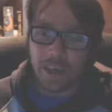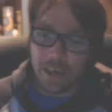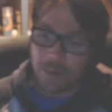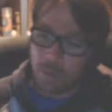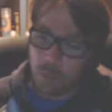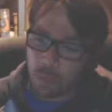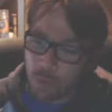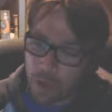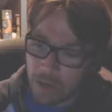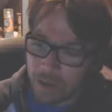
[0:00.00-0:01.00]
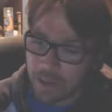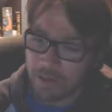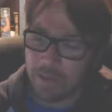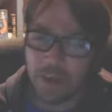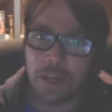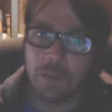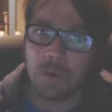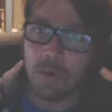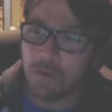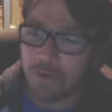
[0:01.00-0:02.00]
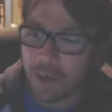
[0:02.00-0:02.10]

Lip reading: I could barely fucking move.